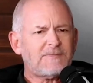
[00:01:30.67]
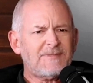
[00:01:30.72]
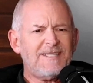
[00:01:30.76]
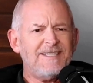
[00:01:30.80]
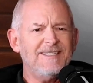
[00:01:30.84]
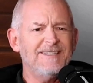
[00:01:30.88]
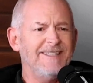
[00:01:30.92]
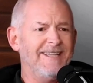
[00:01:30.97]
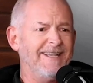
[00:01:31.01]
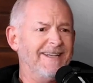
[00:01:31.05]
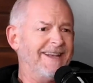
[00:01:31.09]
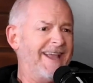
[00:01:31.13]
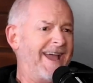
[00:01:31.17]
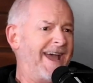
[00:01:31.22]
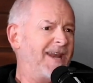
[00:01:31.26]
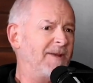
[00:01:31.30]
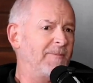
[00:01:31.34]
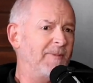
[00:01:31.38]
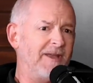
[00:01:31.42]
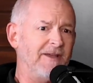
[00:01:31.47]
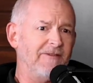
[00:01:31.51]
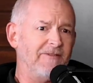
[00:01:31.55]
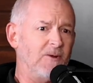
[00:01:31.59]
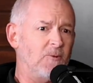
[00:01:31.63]
the
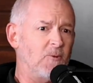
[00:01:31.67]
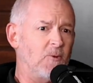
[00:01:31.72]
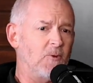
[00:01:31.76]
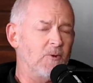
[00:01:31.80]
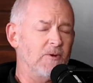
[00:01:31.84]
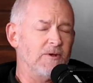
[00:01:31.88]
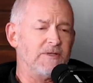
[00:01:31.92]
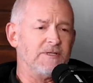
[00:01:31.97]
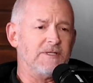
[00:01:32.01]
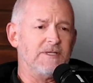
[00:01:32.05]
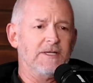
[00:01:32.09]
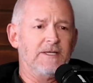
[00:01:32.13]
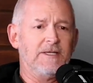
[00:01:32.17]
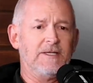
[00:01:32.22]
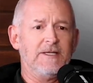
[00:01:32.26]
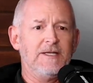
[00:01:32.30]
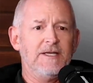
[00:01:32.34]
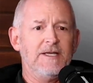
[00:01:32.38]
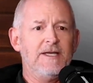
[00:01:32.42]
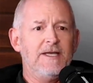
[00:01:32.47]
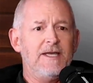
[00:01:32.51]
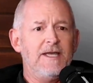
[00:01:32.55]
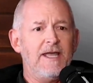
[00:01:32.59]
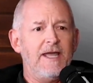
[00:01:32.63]
anatomy of the horse, and
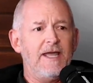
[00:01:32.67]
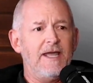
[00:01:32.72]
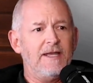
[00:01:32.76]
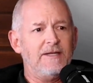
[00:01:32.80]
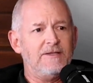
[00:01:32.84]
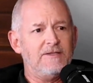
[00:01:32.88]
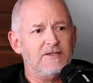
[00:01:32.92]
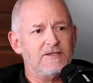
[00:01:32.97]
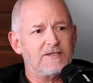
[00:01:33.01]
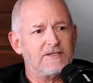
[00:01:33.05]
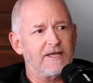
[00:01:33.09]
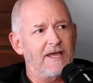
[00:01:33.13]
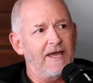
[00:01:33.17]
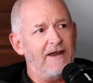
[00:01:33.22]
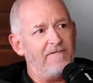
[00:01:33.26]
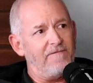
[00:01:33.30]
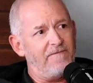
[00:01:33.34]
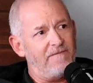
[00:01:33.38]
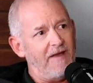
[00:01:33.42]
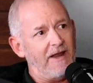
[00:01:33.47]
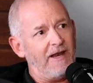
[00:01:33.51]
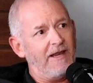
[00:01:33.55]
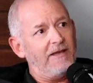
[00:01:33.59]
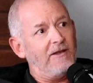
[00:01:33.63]
just kind of
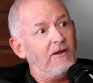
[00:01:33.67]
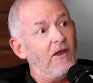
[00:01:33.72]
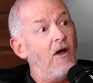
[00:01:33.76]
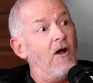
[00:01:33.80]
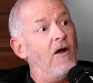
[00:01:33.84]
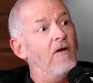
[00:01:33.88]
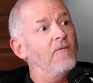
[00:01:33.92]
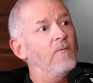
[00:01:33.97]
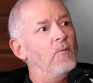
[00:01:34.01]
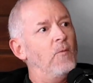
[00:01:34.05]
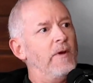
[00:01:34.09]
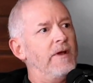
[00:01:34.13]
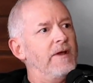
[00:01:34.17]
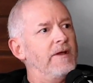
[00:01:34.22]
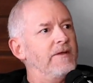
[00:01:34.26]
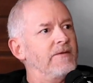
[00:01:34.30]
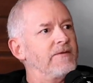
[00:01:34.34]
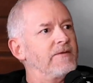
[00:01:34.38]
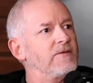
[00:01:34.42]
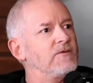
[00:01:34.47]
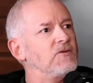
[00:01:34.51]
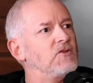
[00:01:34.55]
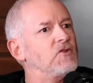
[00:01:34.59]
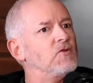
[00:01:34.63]
fell in love
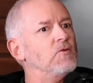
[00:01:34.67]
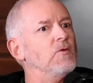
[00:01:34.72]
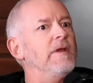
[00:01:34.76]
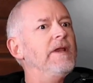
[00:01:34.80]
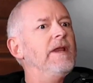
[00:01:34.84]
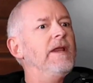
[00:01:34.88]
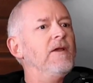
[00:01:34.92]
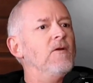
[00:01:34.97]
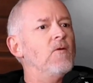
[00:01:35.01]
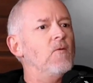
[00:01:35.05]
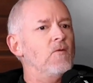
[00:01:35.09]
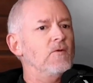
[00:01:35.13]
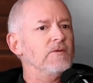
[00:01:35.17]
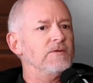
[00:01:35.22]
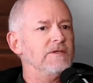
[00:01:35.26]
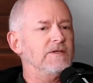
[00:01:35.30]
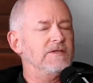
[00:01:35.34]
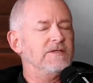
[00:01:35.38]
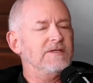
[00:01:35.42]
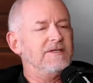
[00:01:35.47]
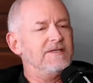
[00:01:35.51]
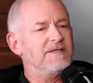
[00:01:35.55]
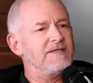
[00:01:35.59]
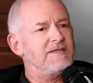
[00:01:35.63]
with treating
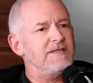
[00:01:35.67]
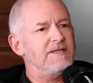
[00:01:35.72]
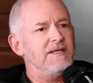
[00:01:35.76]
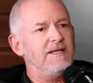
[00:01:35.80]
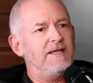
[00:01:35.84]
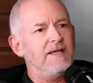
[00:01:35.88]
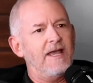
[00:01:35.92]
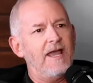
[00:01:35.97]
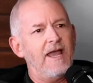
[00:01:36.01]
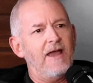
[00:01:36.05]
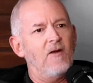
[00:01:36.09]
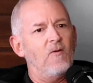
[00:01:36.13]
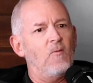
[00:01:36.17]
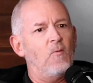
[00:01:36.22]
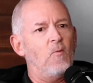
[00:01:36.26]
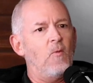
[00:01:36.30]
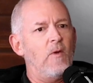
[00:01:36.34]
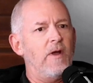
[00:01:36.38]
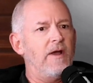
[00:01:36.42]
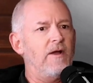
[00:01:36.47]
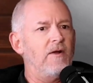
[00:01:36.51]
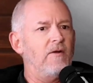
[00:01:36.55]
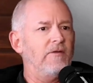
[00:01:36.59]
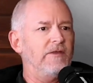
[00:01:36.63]
horses and seeing how
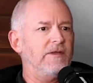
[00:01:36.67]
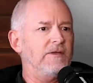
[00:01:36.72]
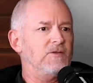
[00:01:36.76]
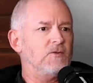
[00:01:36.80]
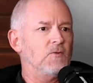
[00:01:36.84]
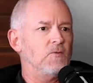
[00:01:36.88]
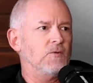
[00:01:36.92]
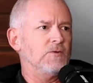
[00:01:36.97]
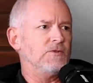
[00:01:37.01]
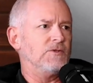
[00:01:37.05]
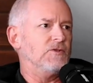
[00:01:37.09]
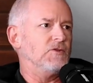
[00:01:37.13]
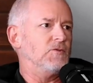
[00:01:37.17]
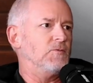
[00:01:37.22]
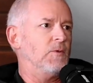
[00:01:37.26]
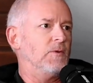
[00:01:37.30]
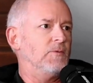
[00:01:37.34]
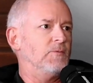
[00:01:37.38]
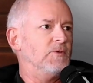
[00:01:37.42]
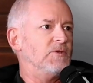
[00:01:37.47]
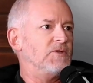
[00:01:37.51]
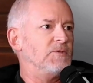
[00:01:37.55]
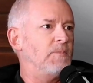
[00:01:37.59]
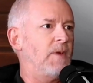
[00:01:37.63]
well these horses
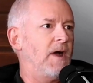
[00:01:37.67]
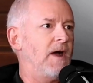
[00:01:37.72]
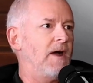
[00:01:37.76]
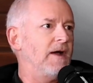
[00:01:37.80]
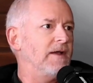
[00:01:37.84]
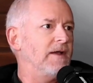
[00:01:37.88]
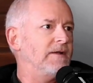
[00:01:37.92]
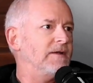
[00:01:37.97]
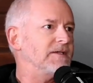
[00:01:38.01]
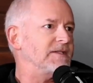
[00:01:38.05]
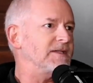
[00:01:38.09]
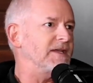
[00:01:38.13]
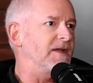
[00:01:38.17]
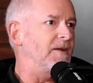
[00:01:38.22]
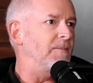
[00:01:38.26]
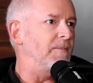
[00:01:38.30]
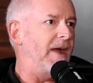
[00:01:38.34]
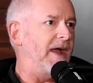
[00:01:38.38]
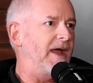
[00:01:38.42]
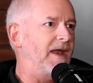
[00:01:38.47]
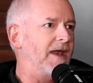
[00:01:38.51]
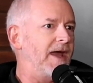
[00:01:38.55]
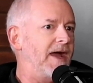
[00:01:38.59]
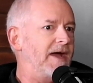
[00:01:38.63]
would respond to, say, a
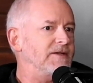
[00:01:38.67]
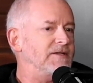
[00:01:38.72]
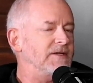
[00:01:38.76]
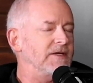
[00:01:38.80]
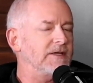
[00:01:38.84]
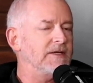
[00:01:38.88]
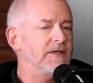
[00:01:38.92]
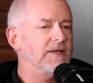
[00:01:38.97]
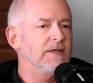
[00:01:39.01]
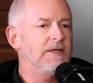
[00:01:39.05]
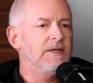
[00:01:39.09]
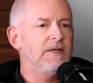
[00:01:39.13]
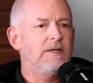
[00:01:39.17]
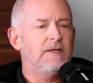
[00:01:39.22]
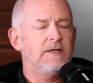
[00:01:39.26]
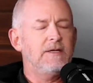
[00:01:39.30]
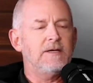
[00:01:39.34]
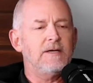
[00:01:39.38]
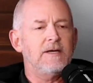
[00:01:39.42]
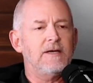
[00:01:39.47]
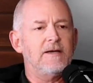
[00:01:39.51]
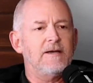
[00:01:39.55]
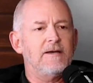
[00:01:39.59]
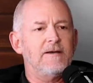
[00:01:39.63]
biologic.
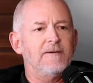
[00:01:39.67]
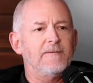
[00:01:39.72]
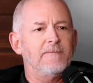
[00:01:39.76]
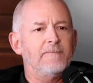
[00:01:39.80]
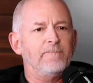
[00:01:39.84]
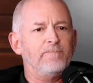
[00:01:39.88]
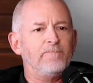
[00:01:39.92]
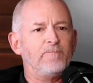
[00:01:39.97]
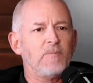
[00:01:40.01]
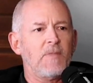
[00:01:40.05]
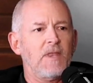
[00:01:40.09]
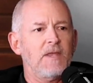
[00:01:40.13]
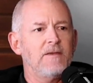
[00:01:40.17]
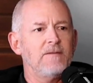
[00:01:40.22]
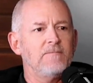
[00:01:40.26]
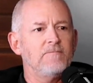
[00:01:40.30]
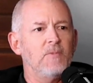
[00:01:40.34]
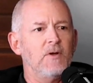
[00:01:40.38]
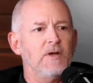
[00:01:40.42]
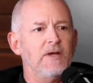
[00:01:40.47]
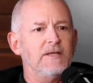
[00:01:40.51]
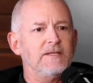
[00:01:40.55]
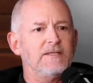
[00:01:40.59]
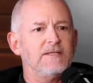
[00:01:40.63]

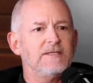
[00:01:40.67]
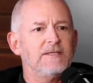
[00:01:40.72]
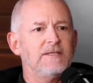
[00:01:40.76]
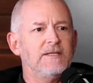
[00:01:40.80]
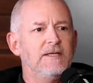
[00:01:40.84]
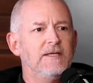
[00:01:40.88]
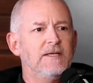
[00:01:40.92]
But